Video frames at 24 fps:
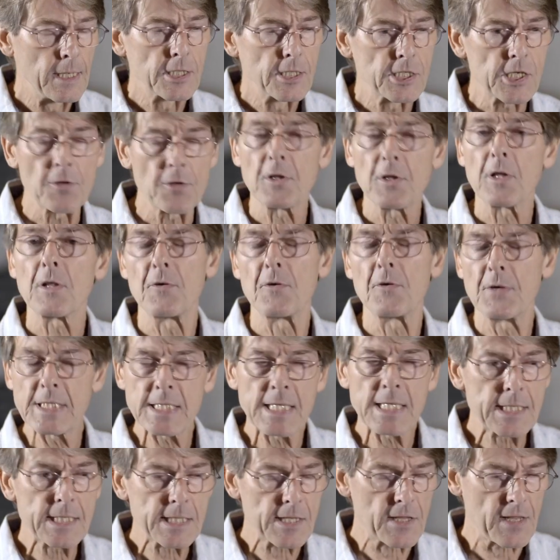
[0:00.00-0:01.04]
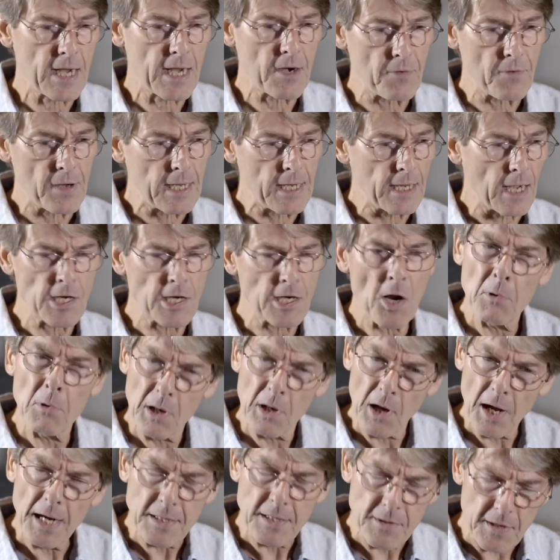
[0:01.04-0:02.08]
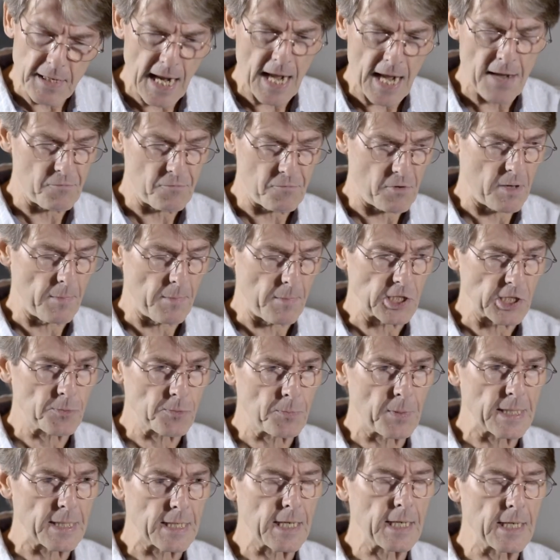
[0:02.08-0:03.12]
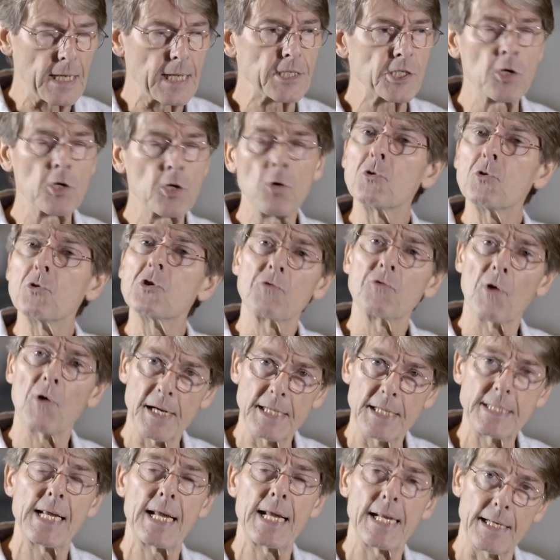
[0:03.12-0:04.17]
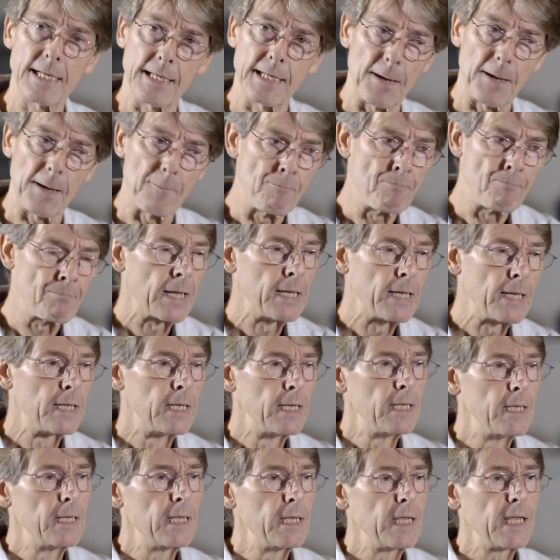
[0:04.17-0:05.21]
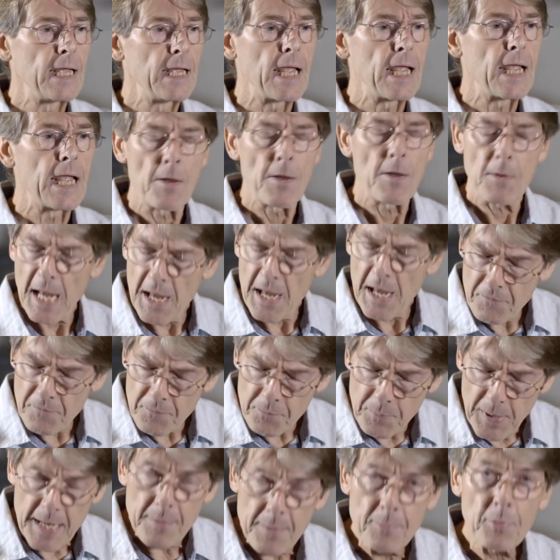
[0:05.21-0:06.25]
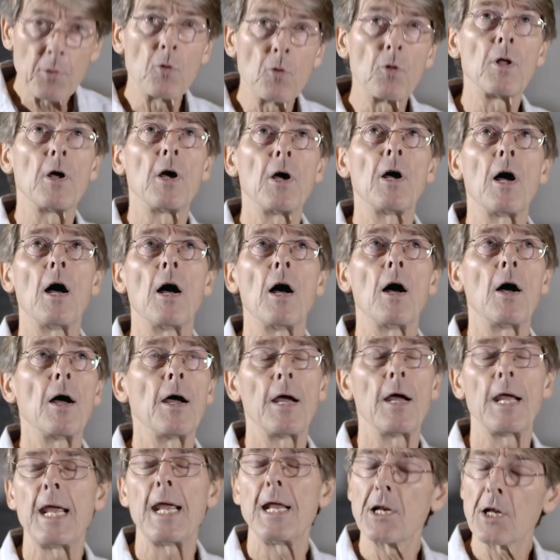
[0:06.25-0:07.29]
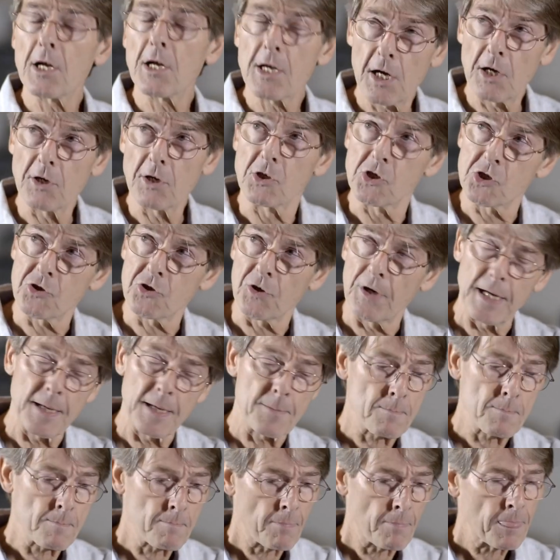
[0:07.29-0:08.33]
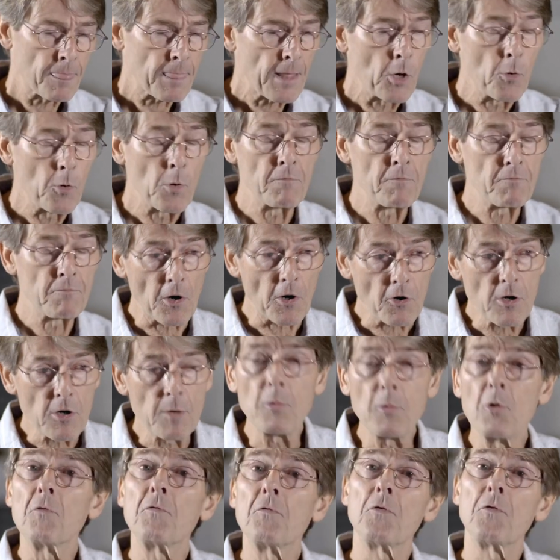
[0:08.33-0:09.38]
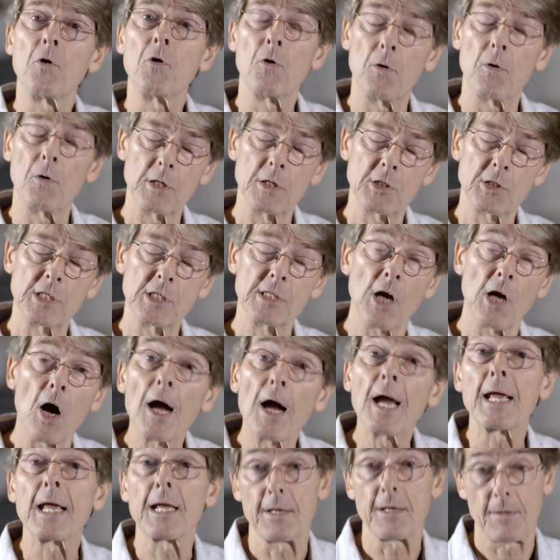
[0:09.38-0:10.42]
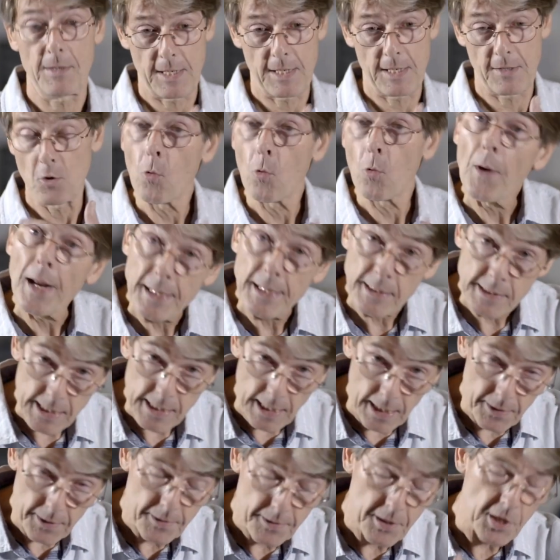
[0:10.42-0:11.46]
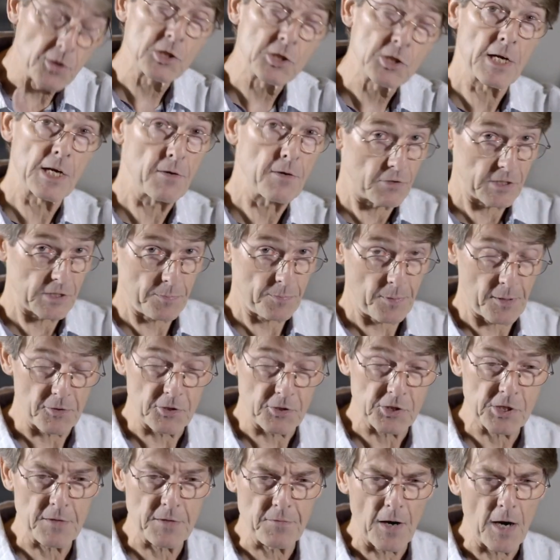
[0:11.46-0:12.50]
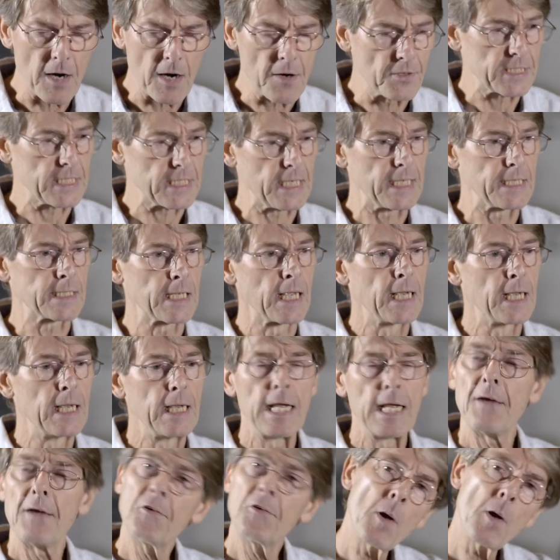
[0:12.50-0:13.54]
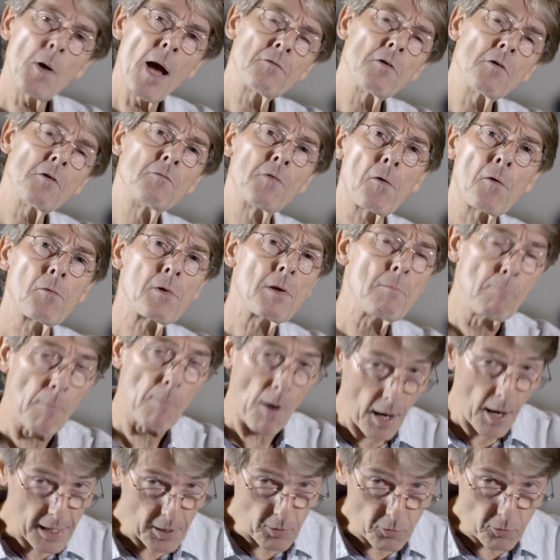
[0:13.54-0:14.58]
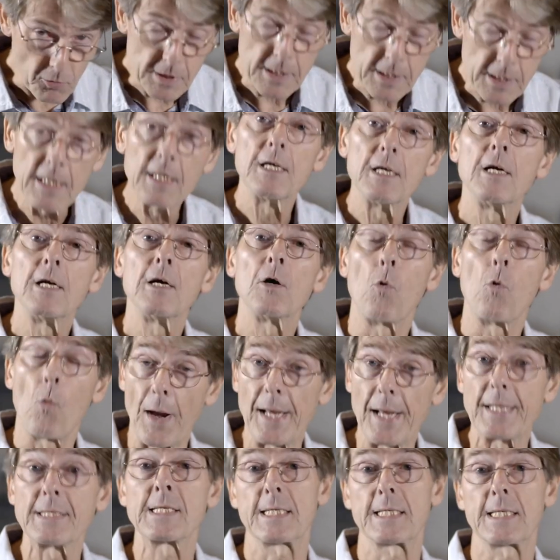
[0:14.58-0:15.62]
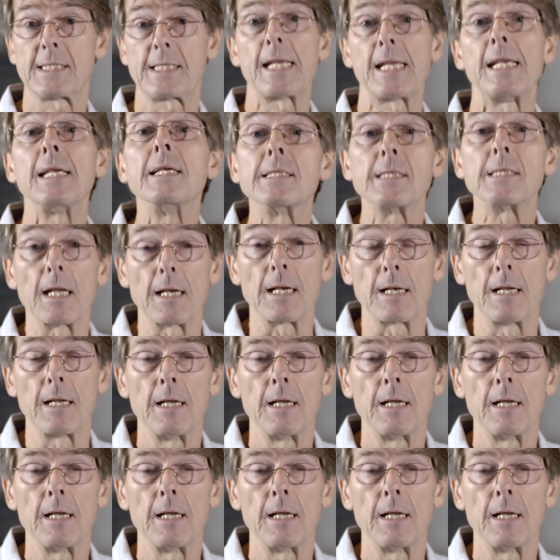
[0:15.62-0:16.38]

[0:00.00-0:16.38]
So there is this theory, I don't like the name very much, but it's called dry tinder. If people uh, in a country who are vulnerable for to dying in the winter, usually of respiratory viruses, if you have a very mild winter season,